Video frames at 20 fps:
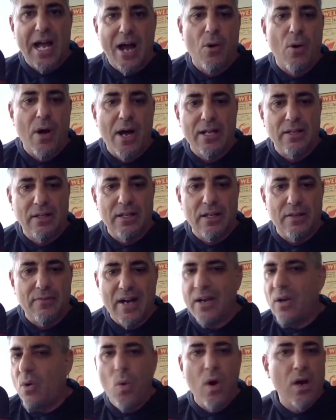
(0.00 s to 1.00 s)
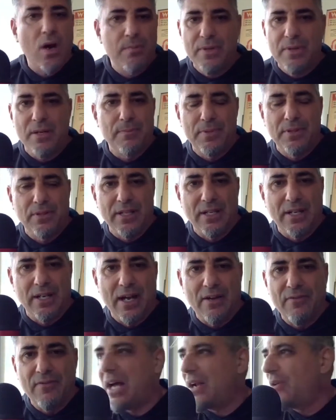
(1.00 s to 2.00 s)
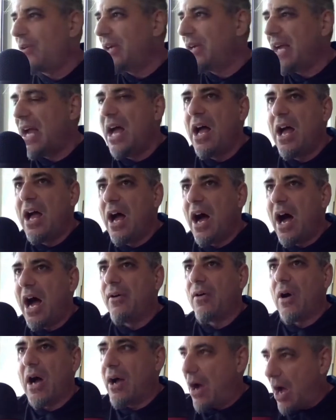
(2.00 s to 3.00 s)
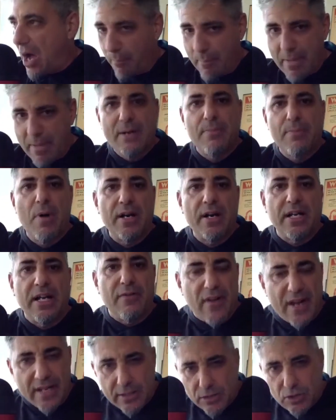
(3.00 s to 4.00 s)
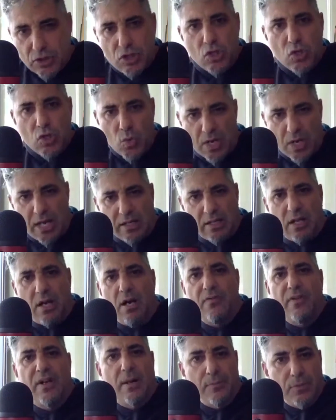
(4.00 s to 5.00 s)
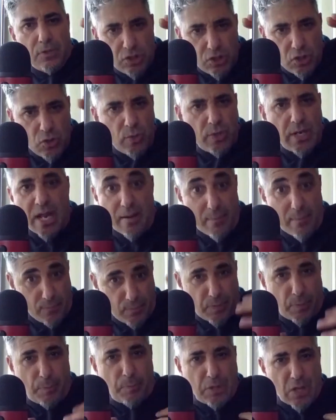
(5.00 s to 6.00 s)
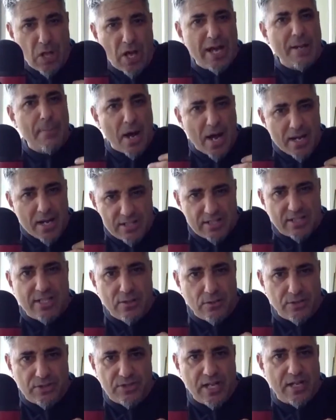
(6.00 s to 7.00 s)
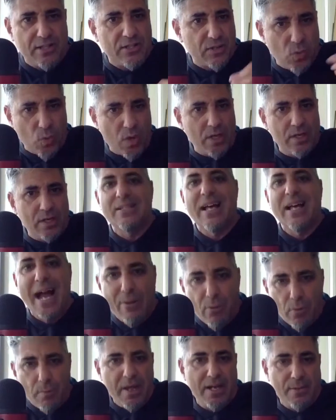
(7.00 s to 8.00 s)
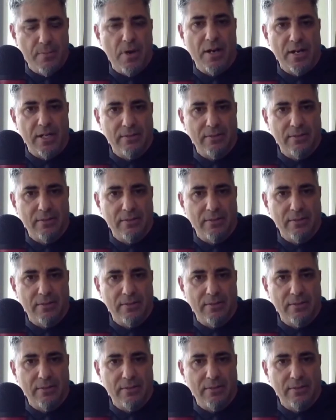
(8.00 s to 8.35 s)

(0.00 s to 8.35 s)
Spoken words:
I live. I don't want to be a billionaire. I don't care. I'll make money. If I do what I love and I'm applying my skill sets to what it is, I will make money.